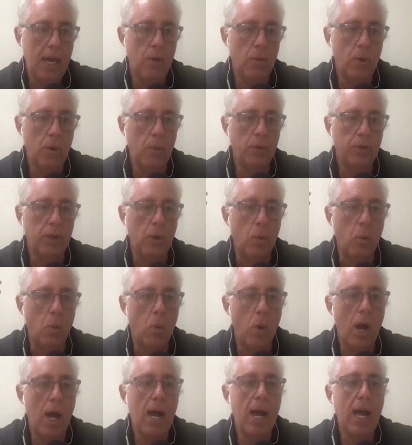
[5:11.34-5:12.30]
And it was like,
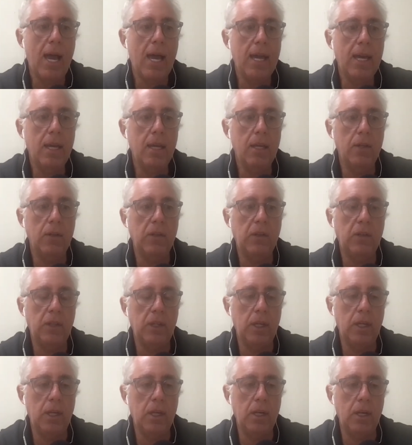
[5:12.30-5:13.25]
why
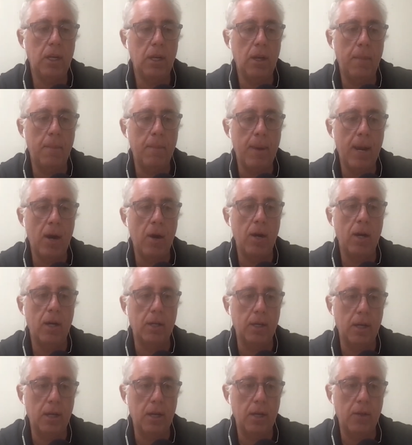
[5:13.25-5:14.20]
did
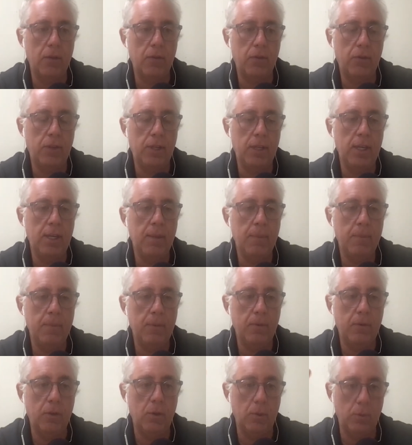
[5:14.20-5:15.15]
America
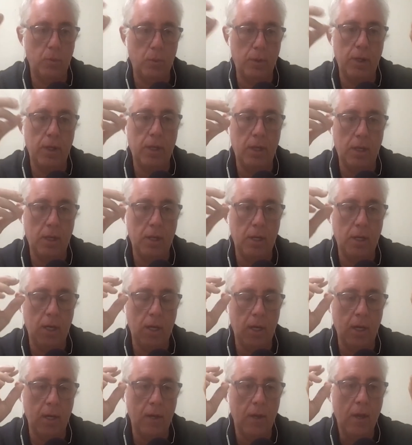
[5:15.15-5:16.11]
seem
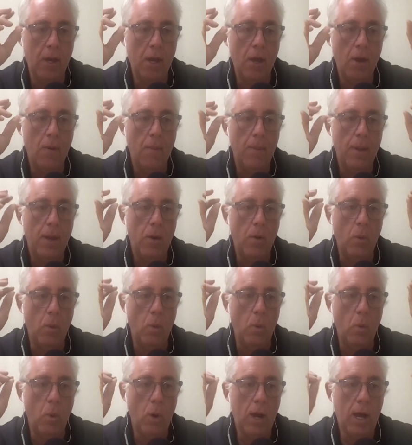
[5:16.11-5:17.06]
to
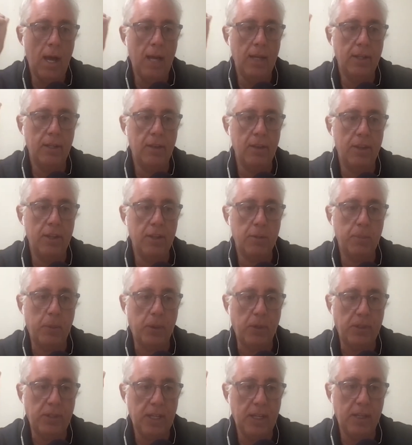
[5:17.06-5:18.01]
want this
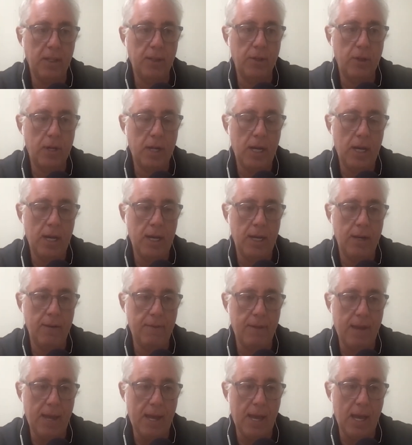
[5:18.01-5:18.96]
particular kind
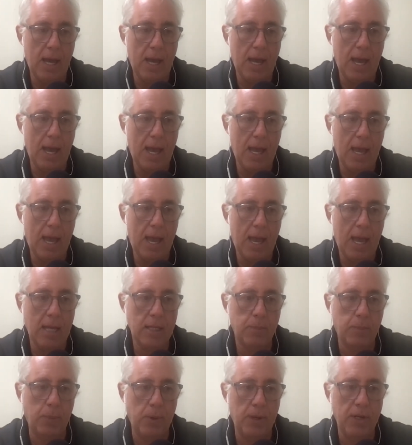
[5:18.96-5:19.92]
of
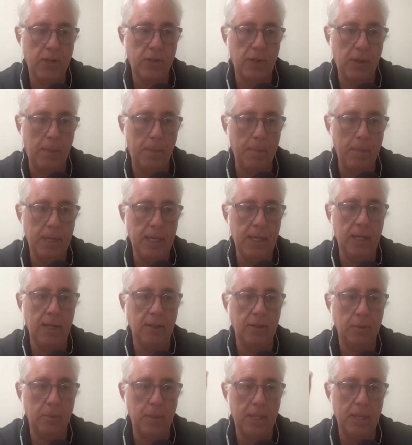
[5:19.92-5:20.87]
aspirational
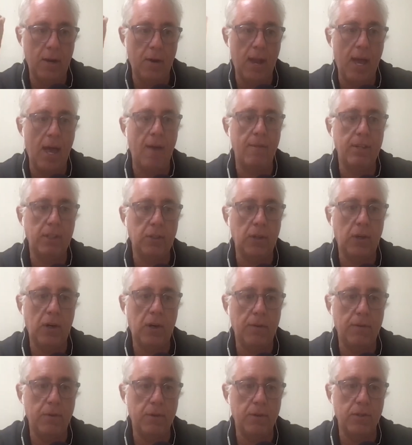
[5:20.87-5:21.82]
being to be their
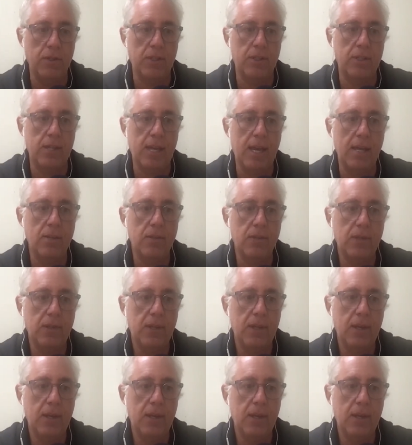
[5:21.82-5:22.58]
avatar for success?